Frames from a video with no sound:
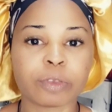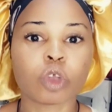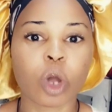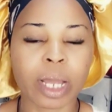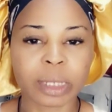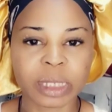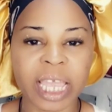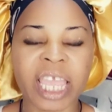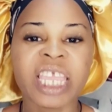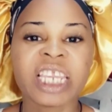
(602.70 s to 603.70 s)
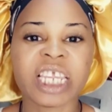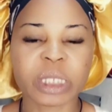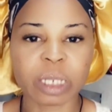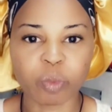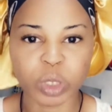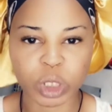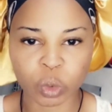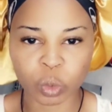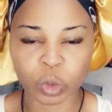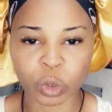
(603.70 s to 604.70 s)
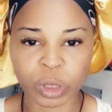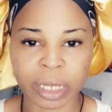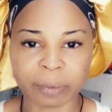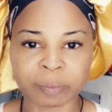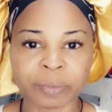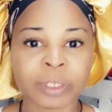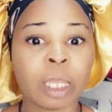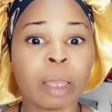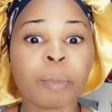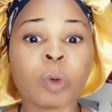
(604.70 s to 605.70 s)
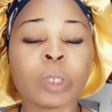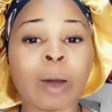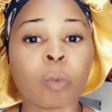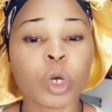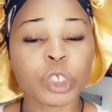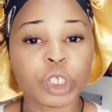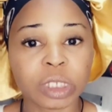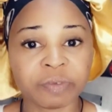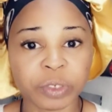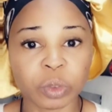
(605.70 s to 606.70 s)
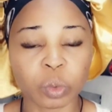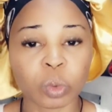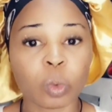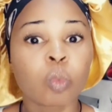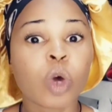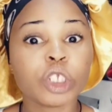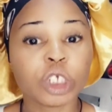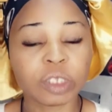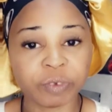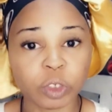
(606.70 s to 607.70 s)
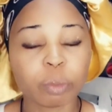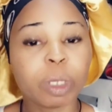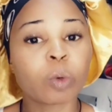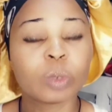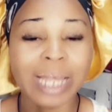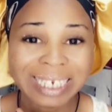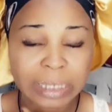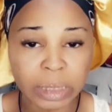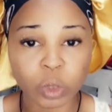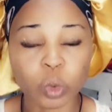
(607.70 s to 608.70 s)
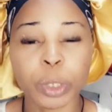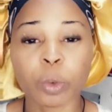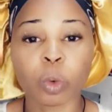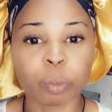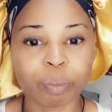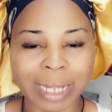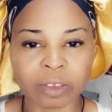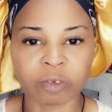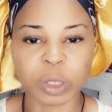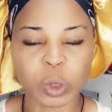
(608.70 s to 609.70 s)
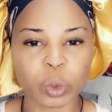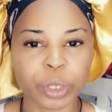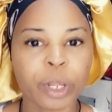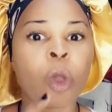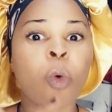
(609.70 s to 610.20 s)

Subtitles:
the camera at least. Let okay. people see something again so that they will not say it's manufactured.